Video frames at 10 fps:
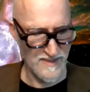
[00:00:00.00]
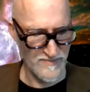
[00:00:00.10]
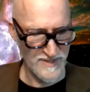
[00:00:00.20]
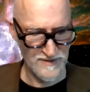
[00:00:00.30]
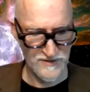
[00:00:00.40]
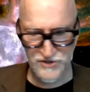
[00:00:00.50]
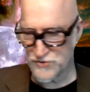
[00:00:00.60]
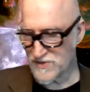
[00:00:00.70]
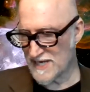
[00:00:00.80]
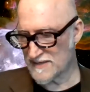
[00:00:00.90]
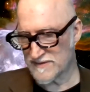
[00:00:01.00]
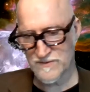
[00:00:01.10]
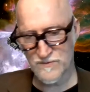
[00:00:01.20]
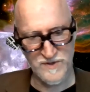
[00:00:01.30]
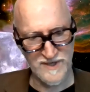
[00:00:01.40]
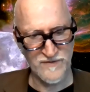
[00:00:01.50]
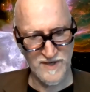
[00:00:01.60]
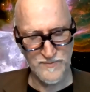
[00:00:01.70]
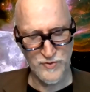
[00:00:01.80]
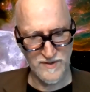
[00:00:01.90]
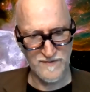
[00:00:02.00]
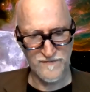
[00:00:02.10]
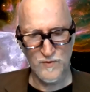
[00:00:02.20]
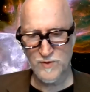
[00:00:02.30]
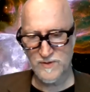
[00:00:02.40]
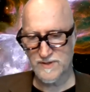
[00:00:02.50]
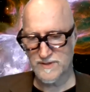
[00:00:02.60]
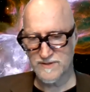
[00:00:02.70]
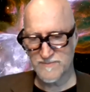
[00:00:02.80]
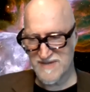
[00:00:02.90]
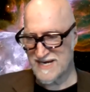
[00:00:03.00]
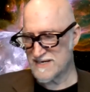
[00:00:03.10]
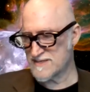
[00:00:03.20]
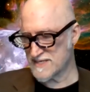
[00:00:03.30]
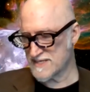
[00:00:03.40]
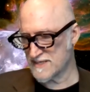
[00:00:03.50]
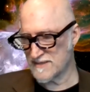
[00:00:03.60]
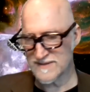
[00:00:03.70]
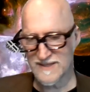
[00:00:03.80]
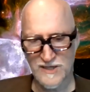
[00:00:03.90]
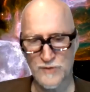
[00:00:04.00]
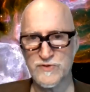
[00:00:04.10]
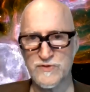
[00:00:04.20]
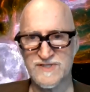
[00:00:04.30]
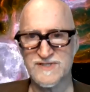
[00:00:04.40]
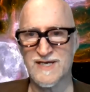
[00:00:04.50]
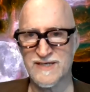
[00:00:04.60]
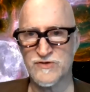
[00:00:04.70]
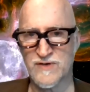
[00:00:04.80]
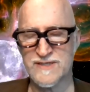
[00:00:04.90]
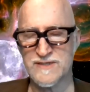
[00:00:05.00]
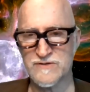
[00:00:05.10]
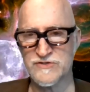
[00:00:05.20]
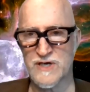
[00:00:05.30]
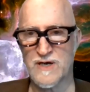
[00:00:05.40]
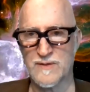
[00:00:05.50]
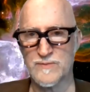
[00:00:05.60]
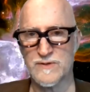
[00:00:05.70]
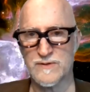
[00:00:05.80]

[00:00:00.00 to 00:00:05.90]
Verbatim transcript: I mean, you get that whatever I'm putting forward, the main thing is to help you design your ideal job.